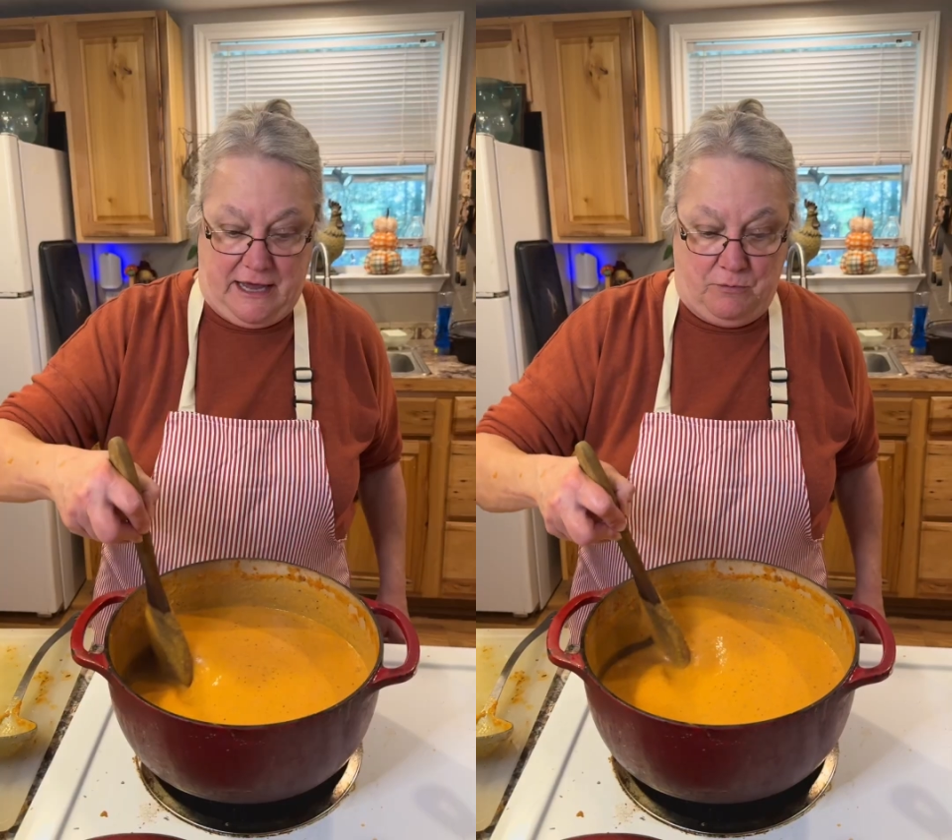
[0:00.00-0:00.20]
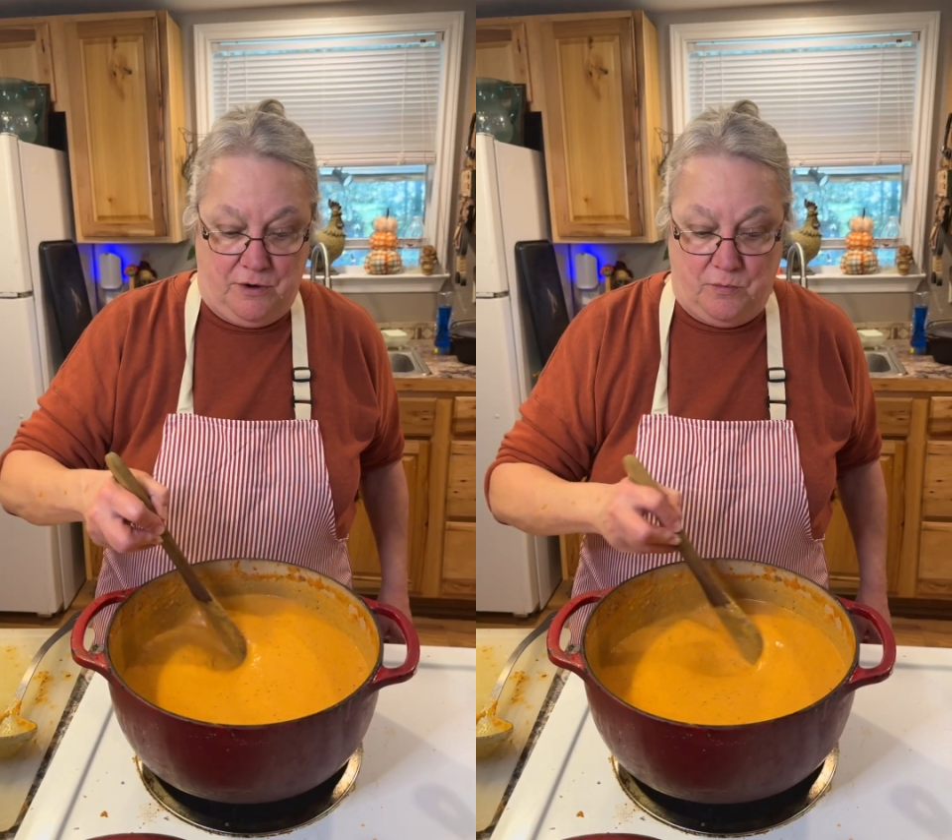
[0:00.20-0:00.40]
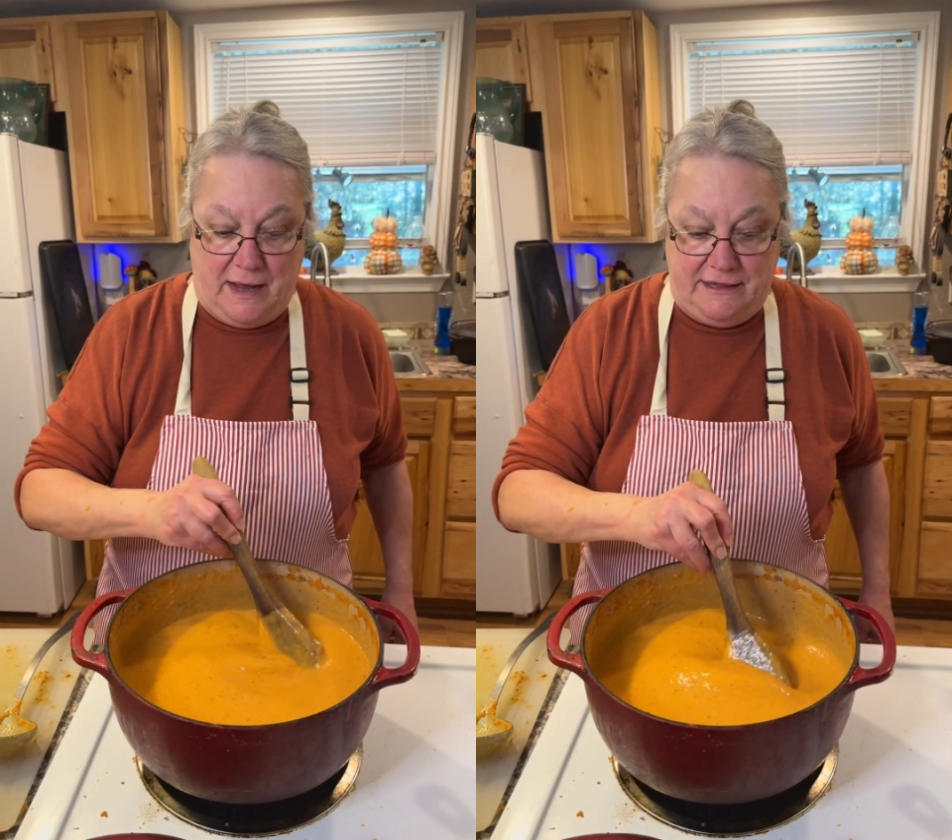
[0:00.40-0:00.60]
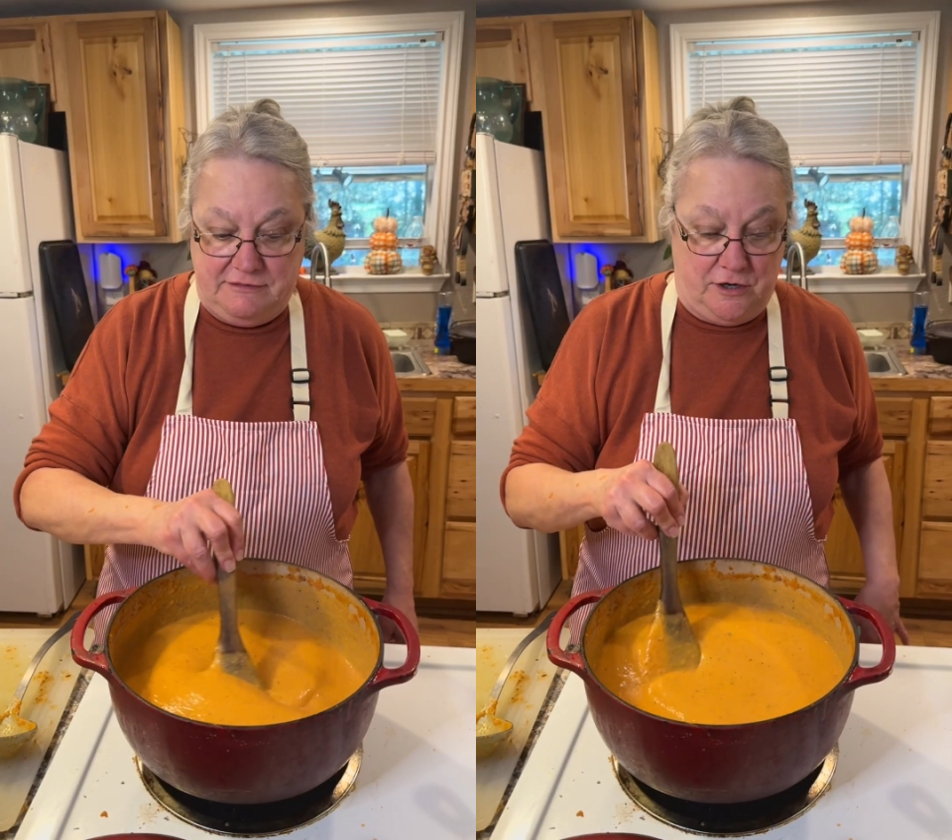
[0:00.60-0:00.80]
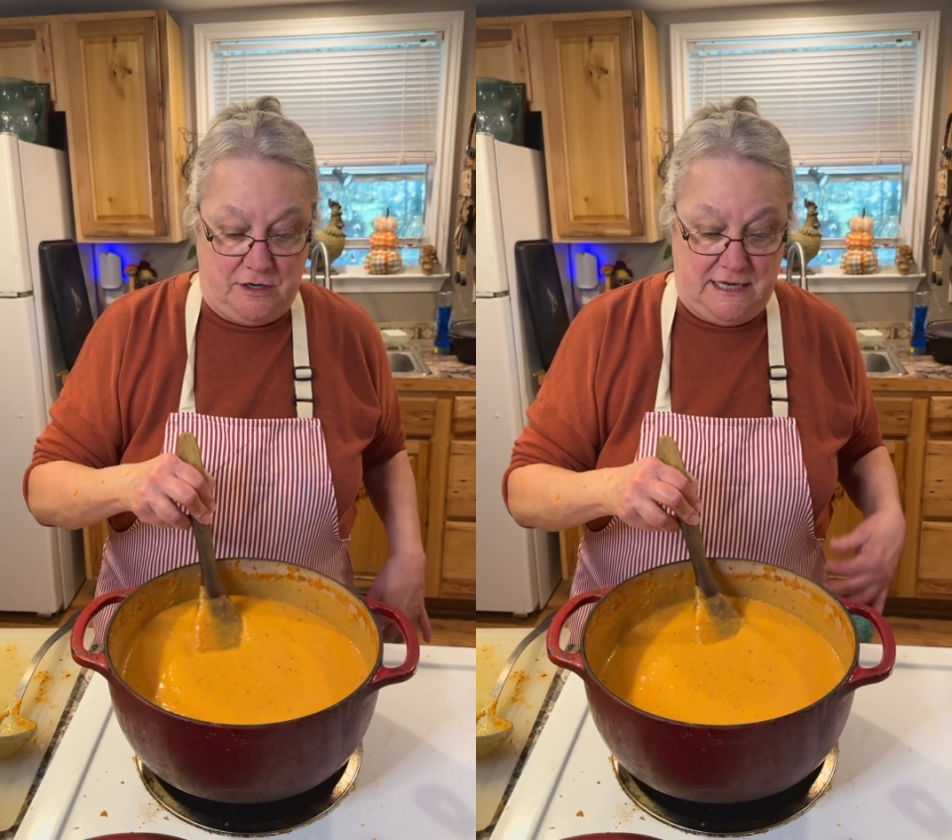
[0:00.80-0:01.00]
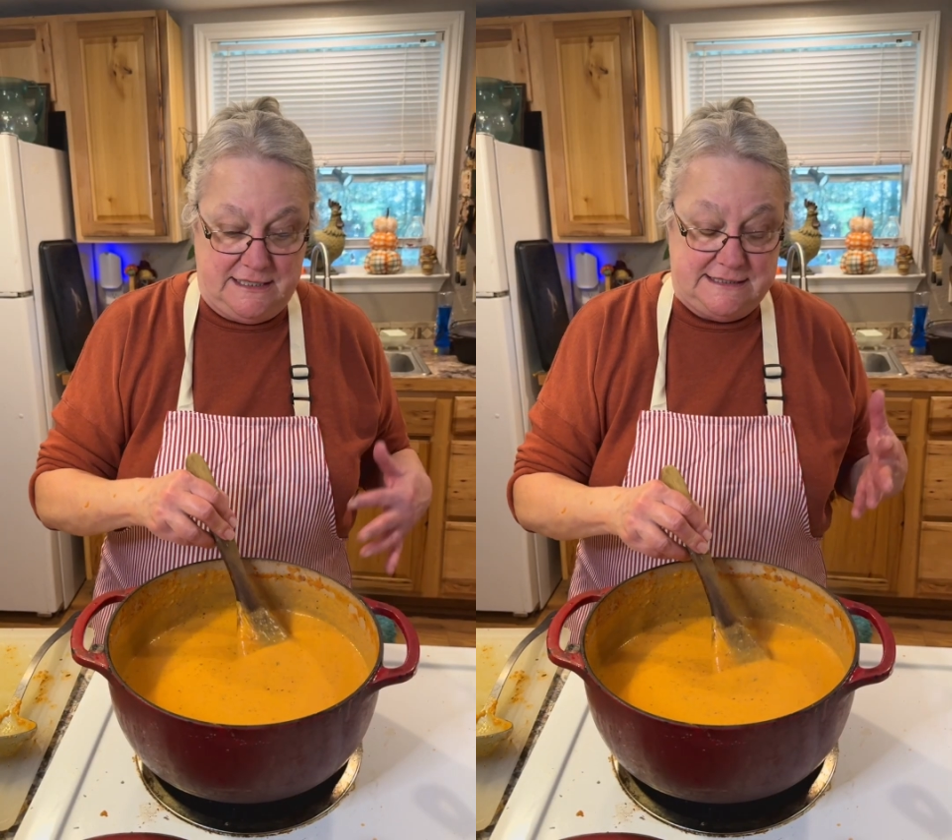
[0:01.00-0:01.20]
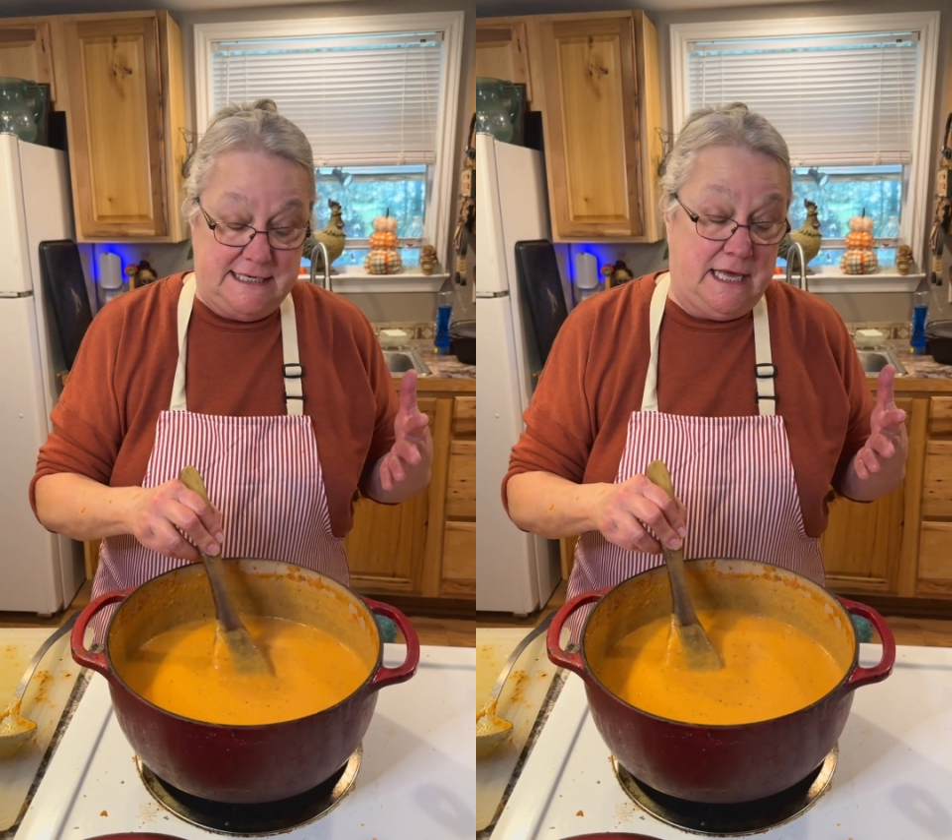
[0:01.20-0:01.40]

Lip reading: we're waiting for it to